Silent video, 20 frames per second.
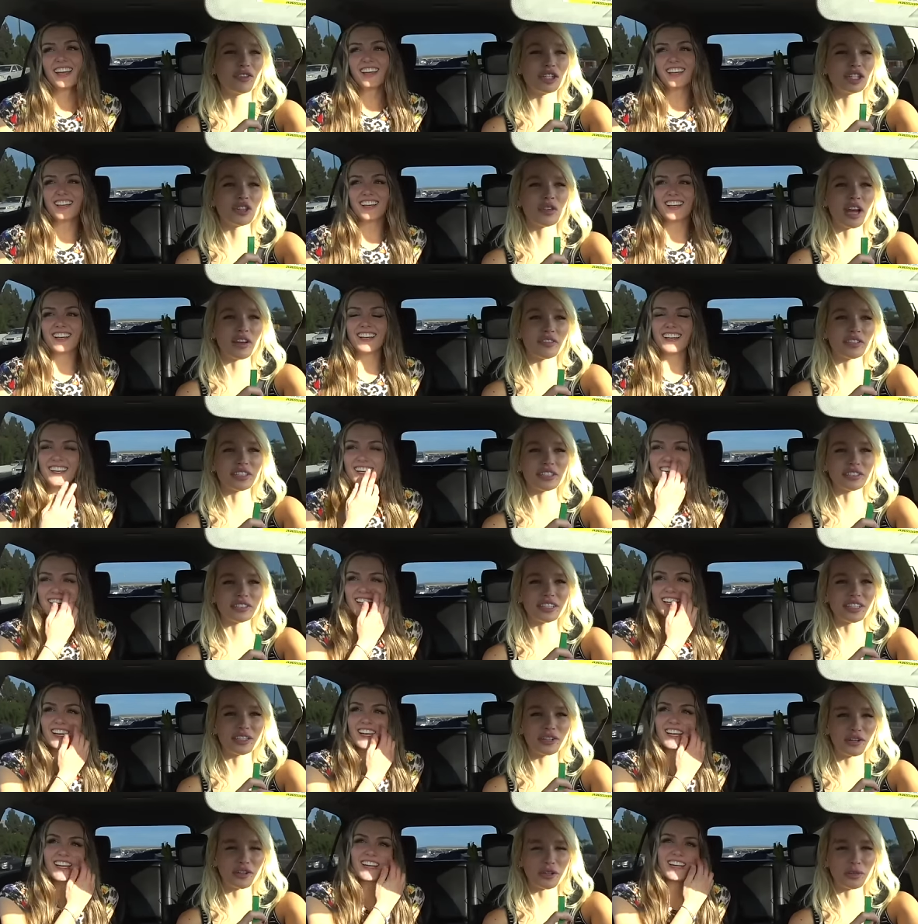Speaker 1: Would you ever use like
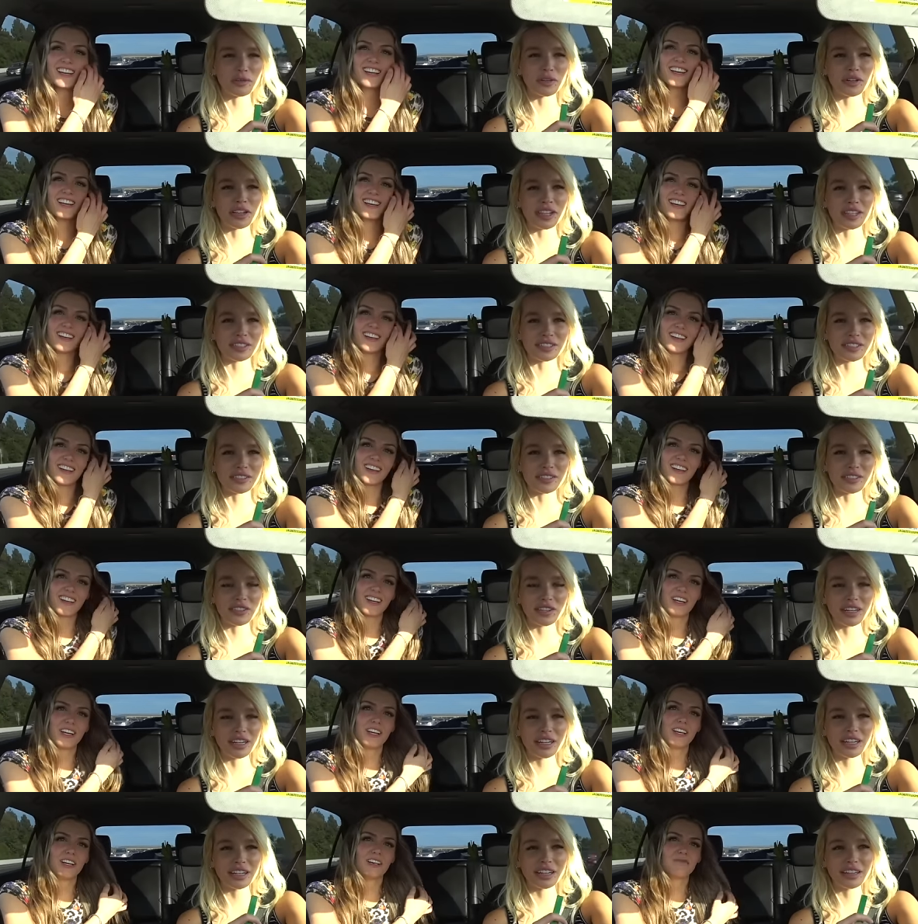your communications degree
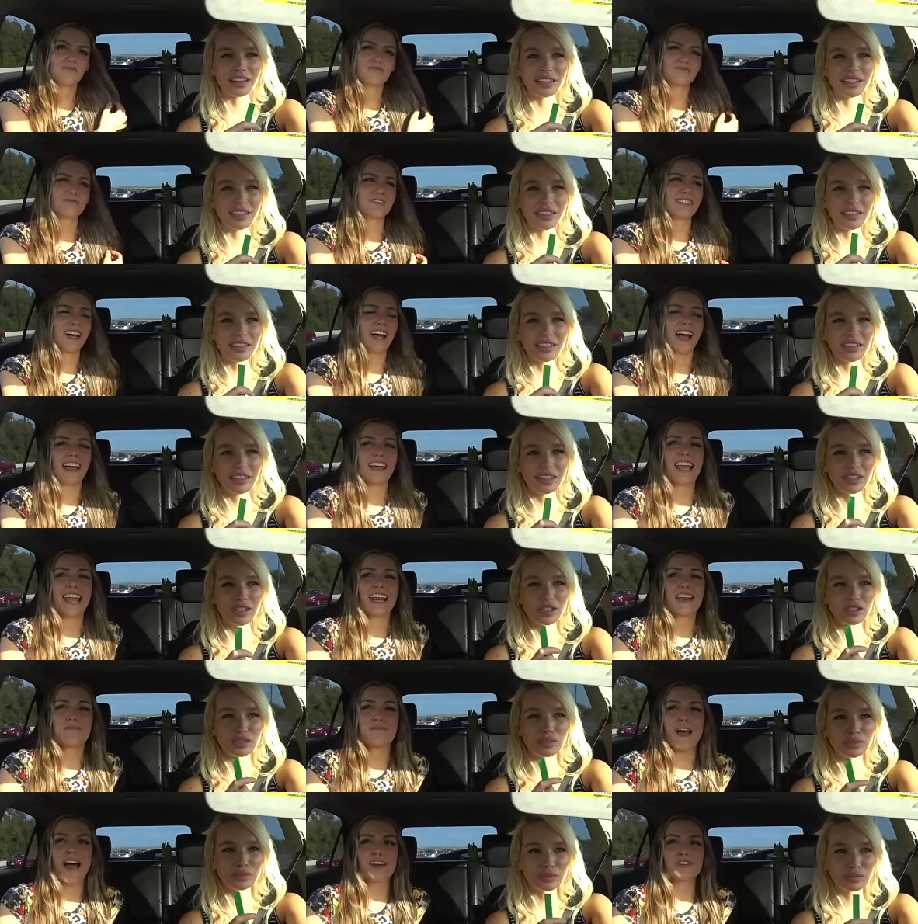in anything?
Speaker 2: I can't
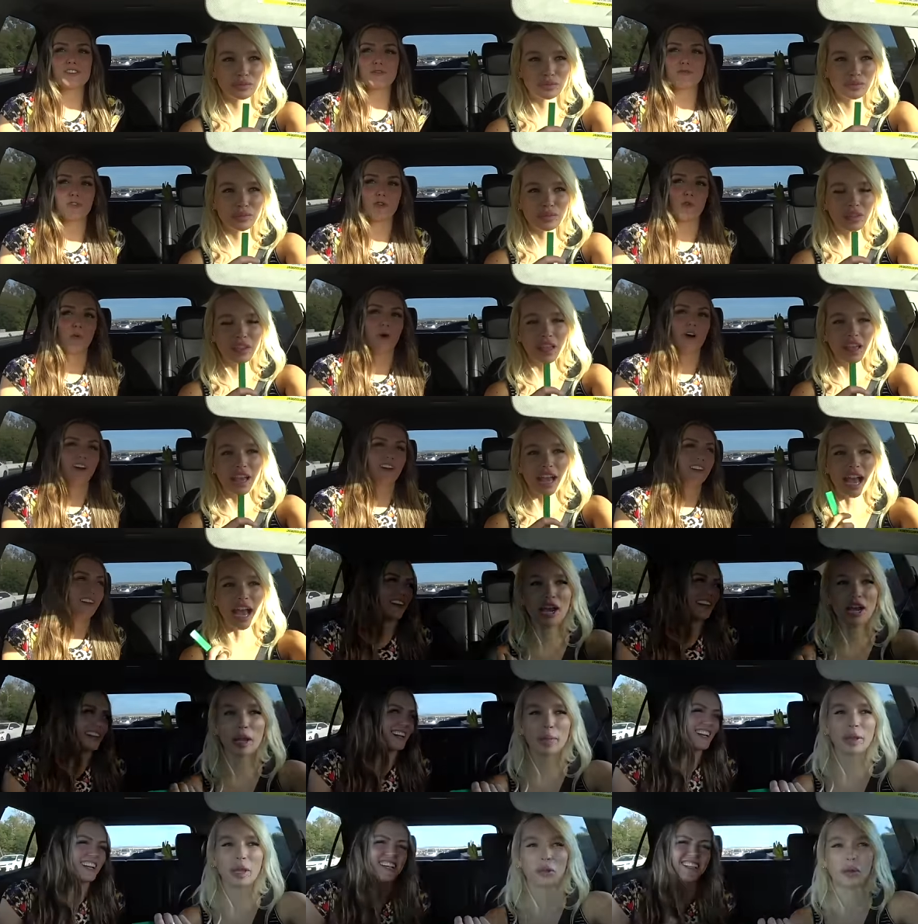imagine for what.
Speaker 1: Like, I know, I'm
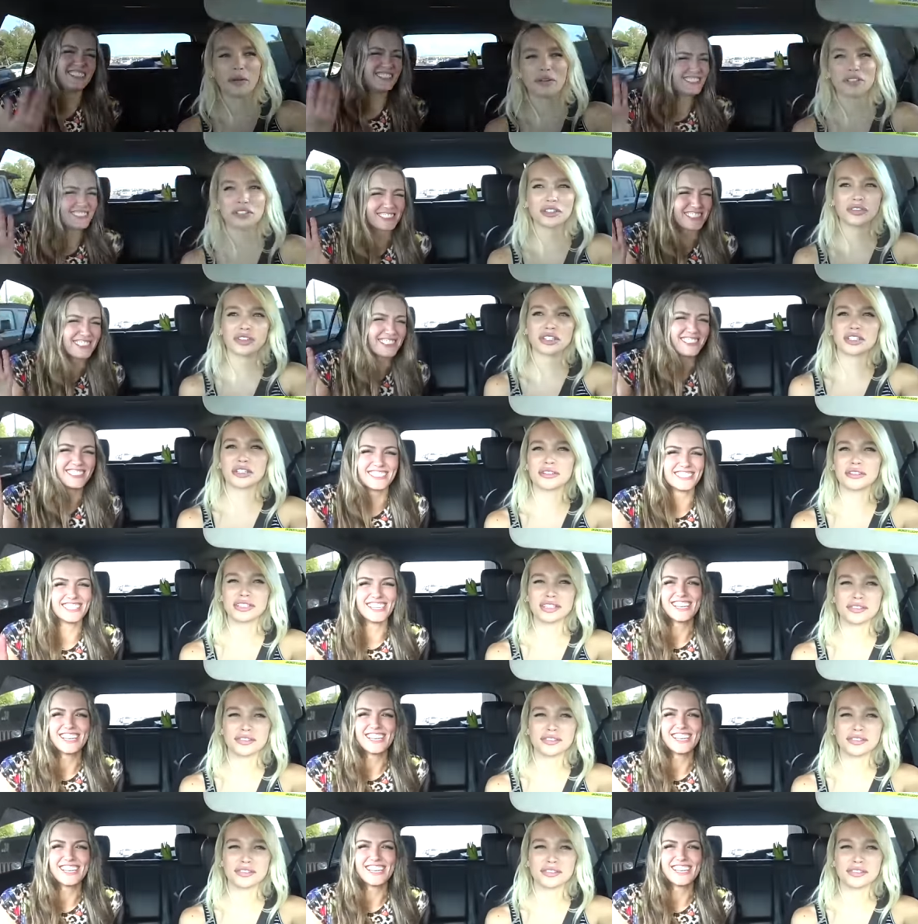like, what would you even use